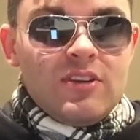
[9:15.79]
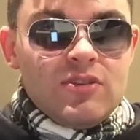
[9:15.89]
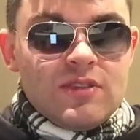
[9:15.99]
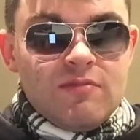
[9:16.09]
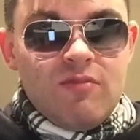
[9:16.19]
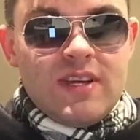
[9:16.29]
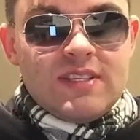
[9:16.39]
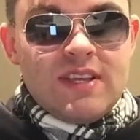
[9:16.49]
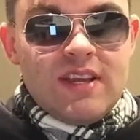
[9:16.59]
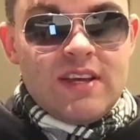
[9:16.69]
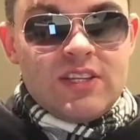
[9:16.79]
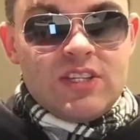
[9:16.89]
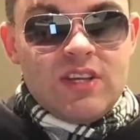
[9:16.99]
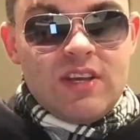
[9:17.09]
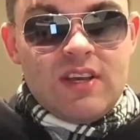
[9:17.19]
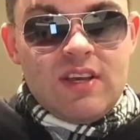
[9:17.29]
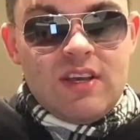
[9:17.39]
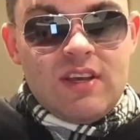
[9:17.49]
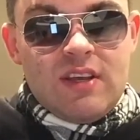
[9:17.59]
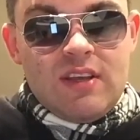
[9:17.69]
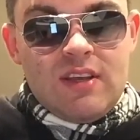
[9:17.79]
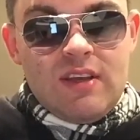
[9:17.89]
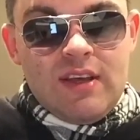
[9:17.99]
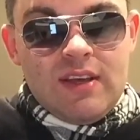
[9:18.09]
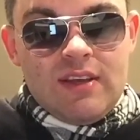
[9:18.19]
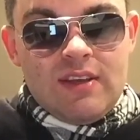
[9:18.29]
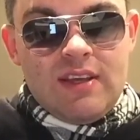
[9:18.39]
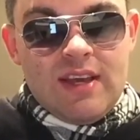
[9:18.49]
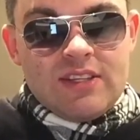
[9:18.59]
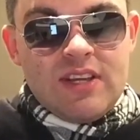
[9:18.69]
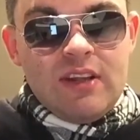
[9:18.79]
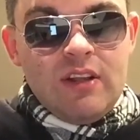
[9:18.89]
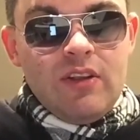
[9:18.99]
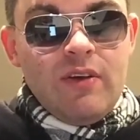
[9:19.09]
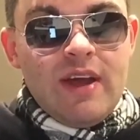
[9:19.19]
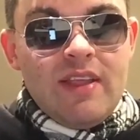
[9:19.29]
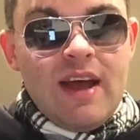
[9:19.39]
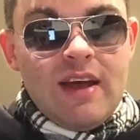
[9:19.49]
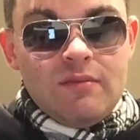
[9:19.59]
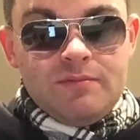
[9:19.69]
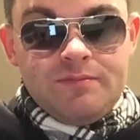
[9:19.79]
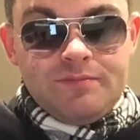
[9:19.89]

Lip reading: do some research. Yeah, tell a lawyer that.